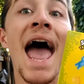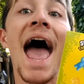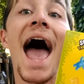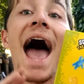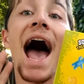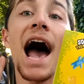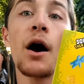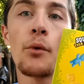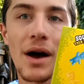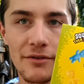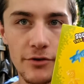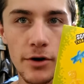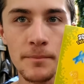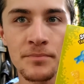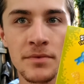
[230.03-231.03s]

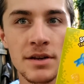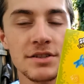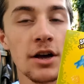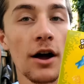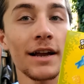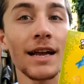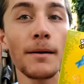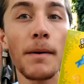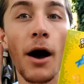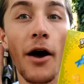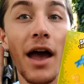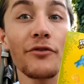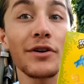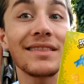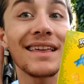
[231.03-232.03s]
However, talking about
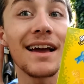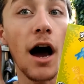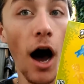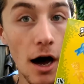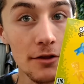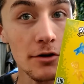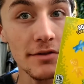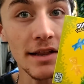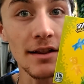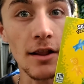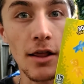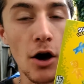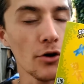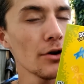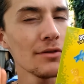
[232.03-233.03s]
everything other than the
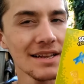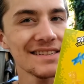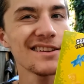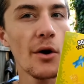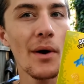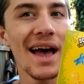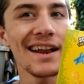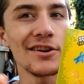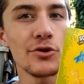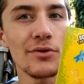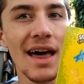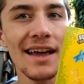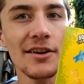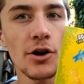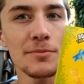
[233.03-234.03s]
logo, let's go ahead and do
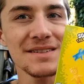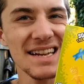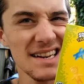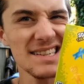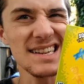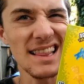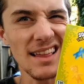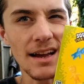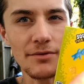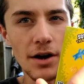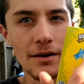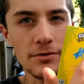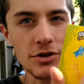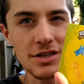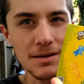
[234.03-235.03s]
that, you know what I'm saying, because I think I've
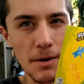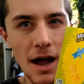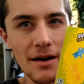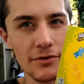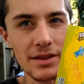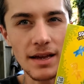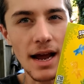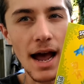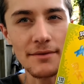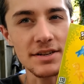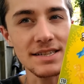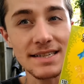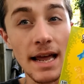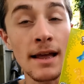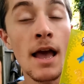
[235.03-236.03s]
covered just about everything I have to
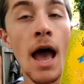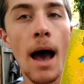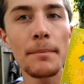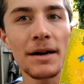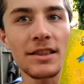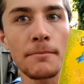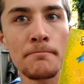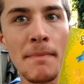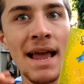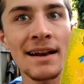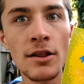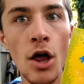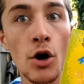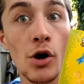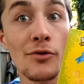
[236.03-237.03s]
say about the
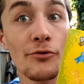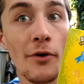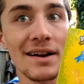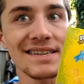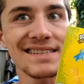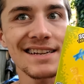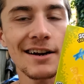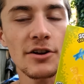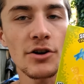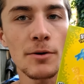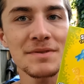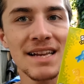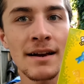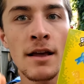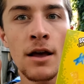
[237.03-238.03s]
main logo front and center, you know what I'm
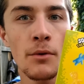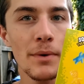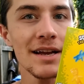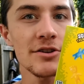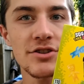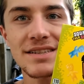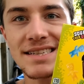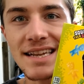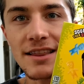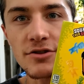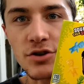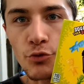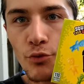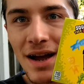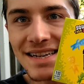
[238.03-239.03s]
saying. We can just see
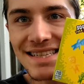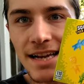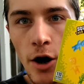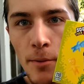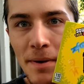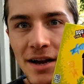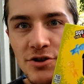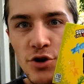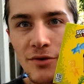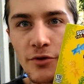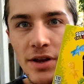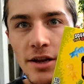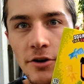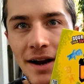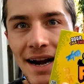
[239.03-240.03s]
there's a red Sour Patch over
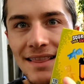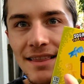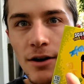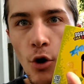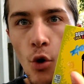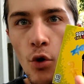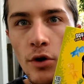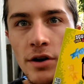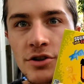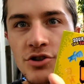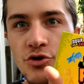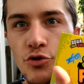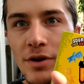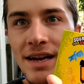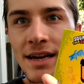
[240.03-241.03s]
here kind of thing, orange,
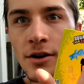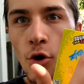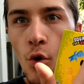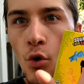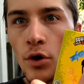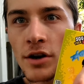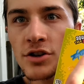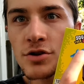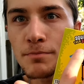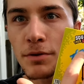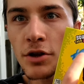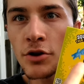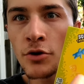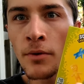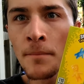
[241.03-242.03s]
green, orange,
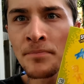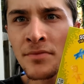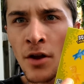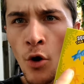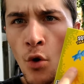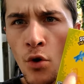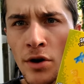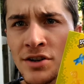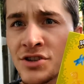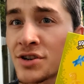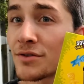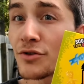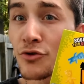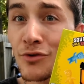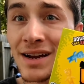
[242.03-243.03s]
blue, orange,
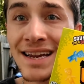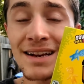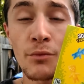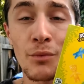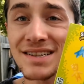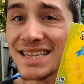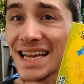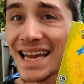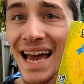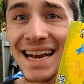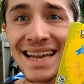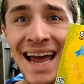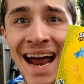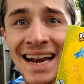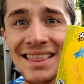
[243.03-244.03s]
green, once
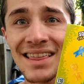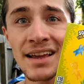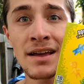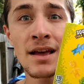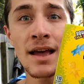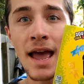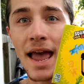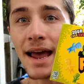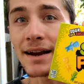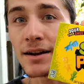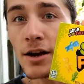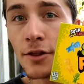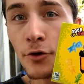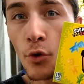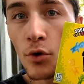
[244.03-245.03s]
again kind of thing, and
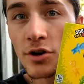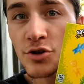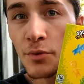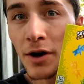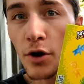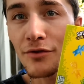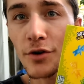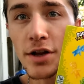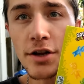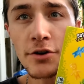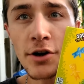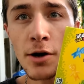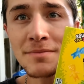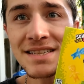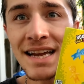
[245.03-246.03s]
another orange one over here,
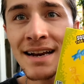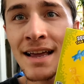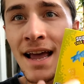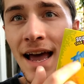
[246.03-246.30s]
you know what I'm saying.